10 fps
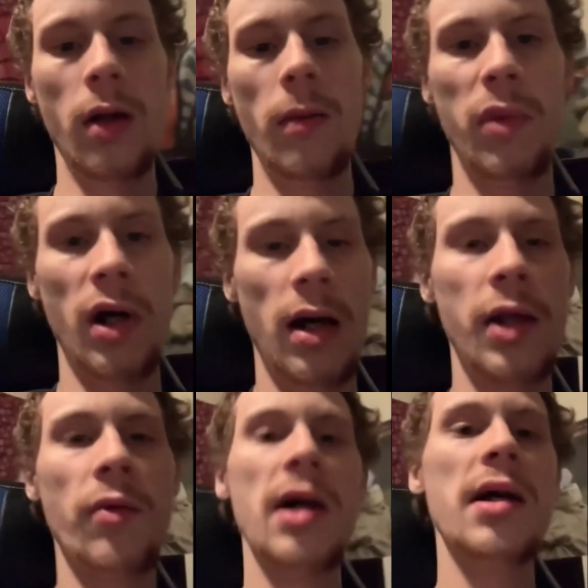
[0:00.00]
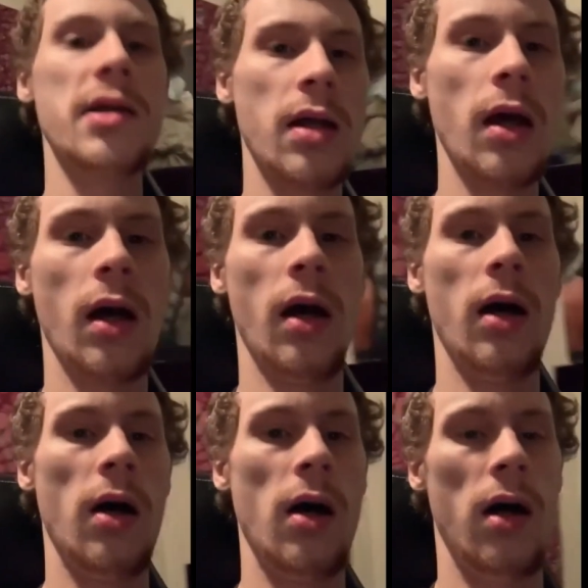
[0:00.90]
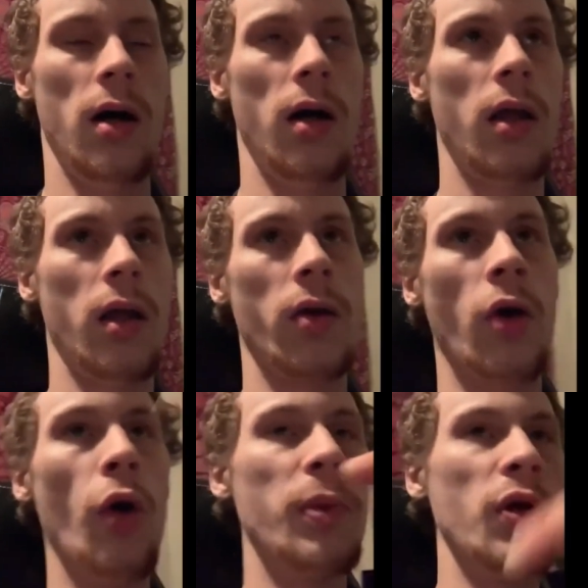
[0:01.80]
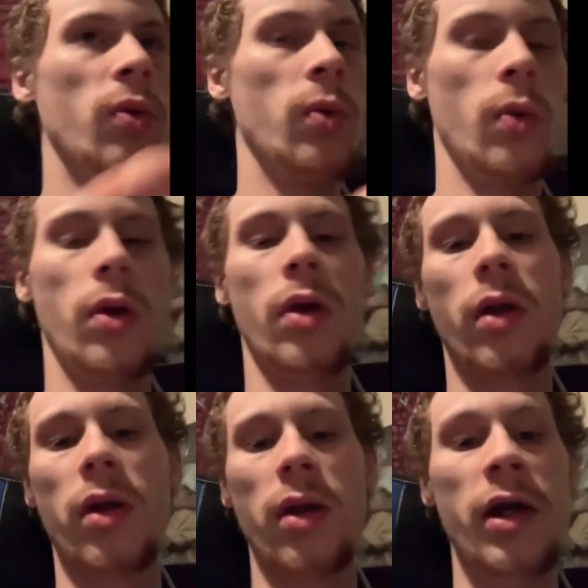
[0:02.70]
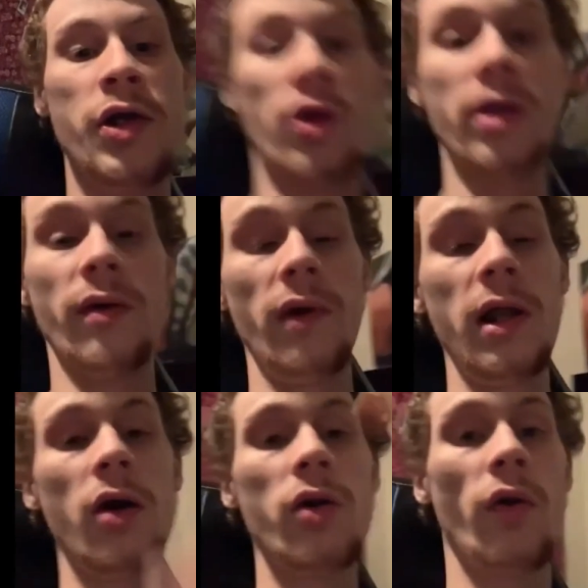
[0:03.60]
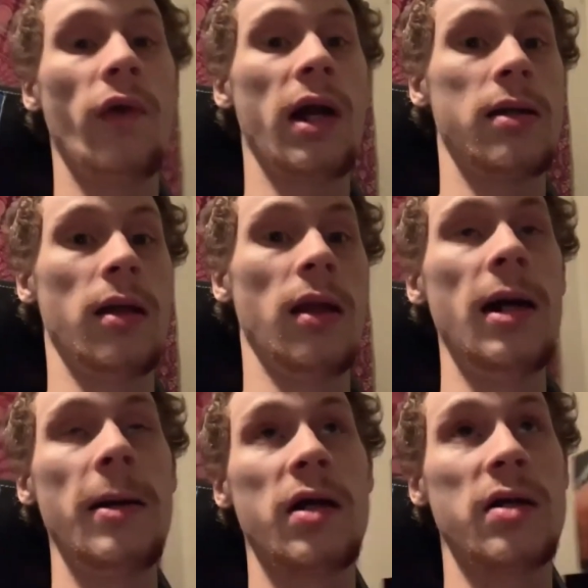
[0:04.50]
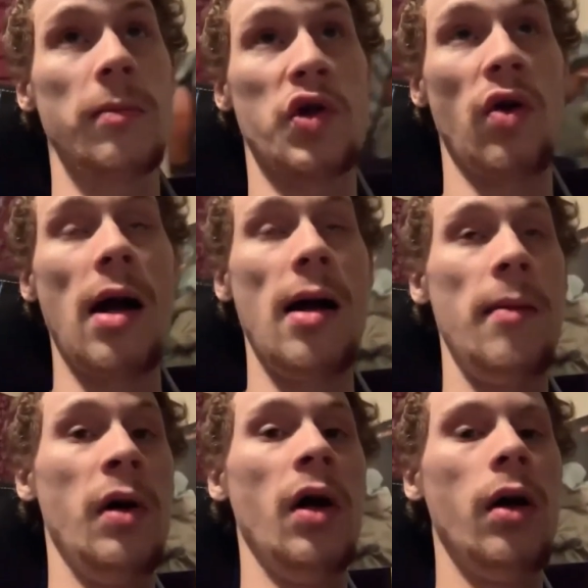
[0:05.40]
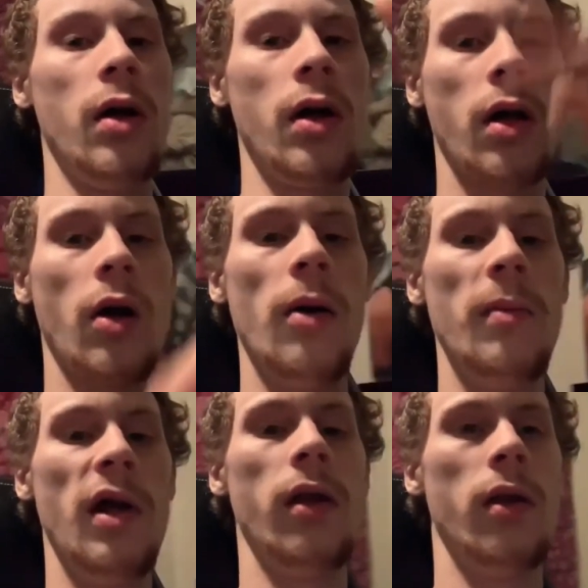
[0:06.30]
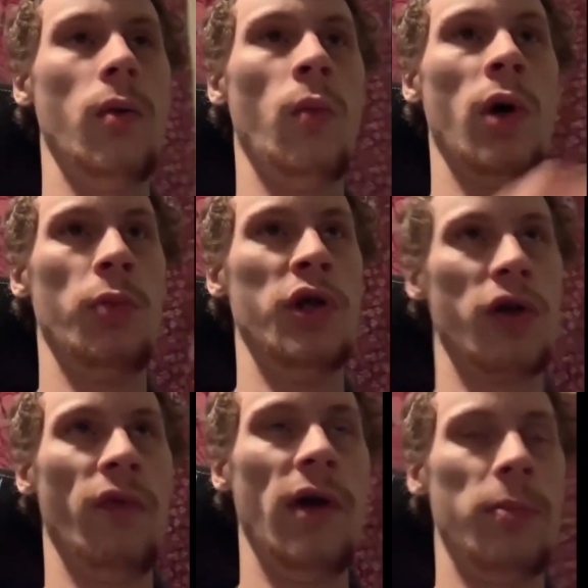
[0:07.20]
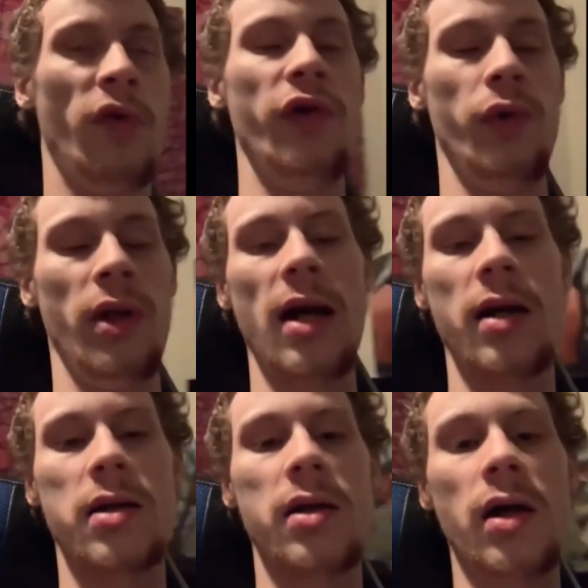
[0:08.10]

But anyways, uh, hope you enjoyed the video, don't forget to like, subscribe, comment what we should vape review next.